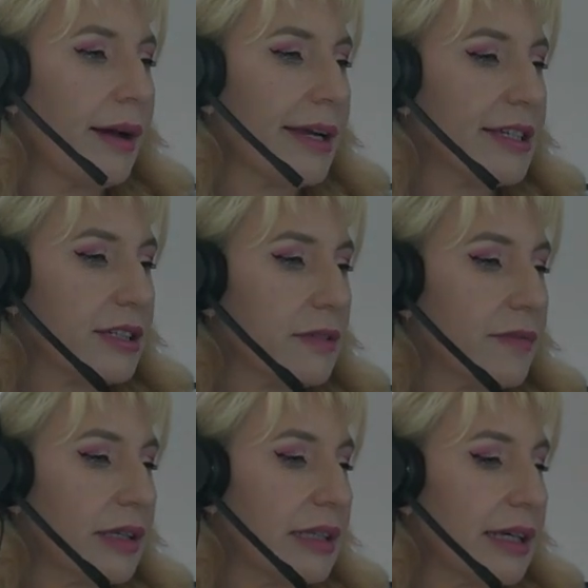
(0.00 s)
I just
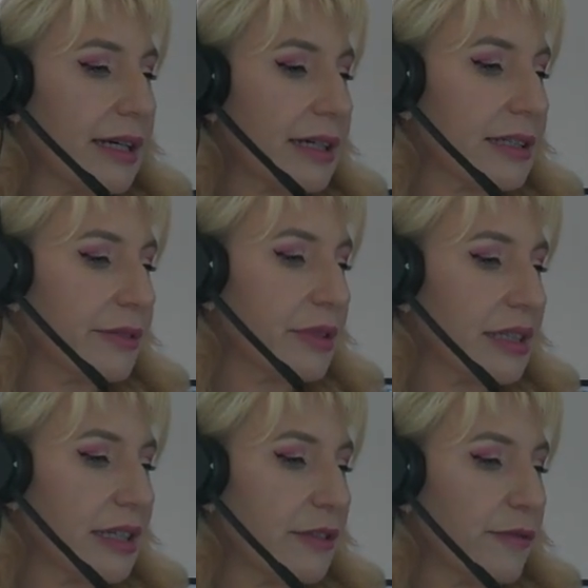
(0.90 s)
feel like there is a
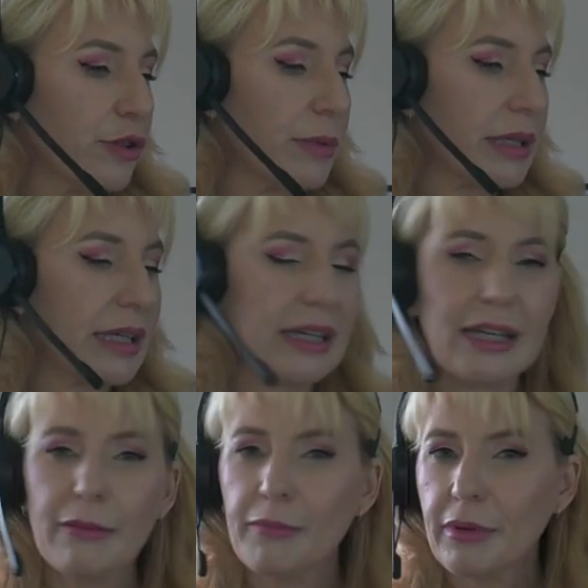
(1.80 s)
sense of new
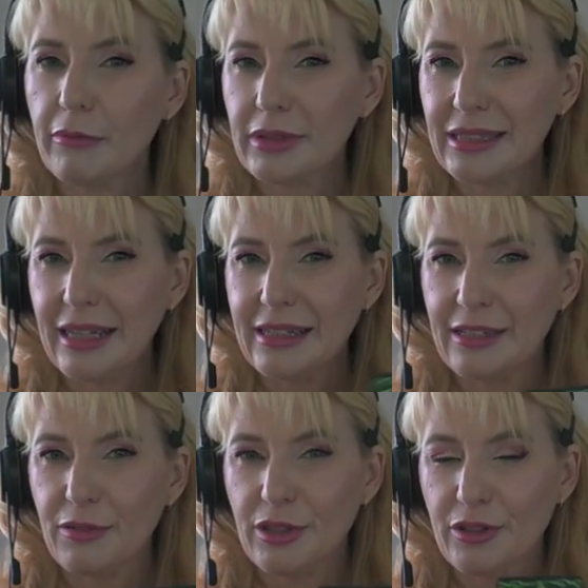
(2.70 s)
beginning, but I want to say there's
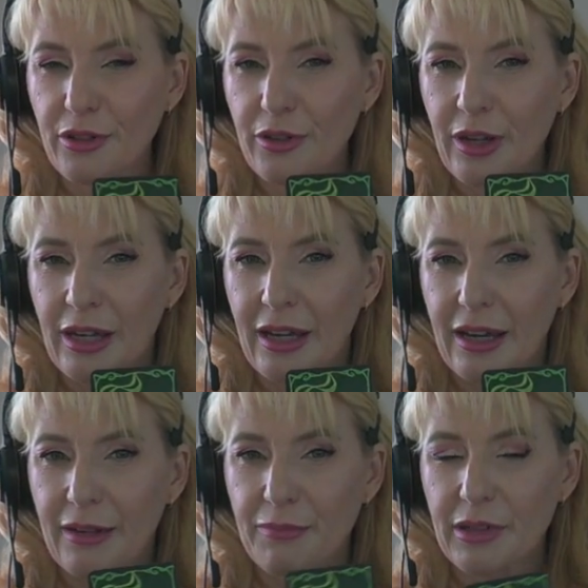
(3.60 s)
also
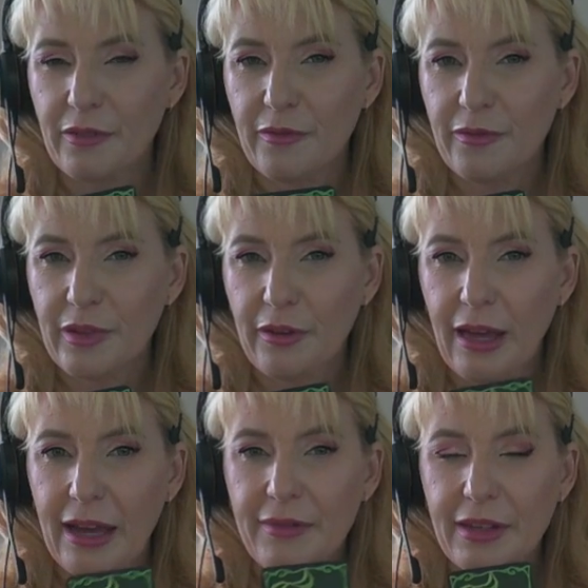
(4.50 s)
a bit of,
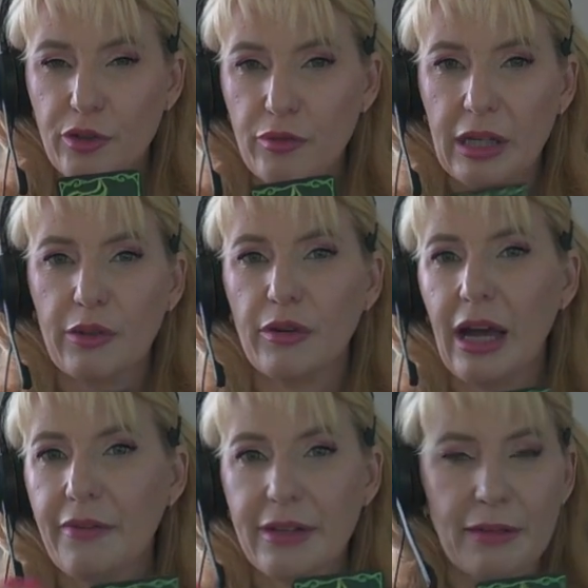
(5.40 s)
having a drink or
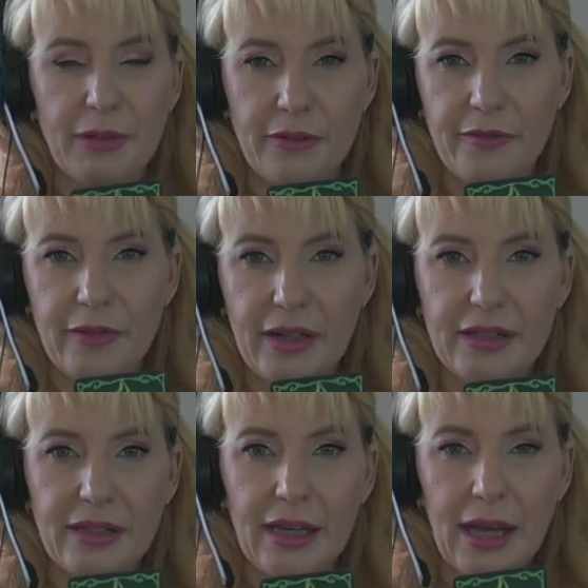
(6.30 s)
having a bit of fun,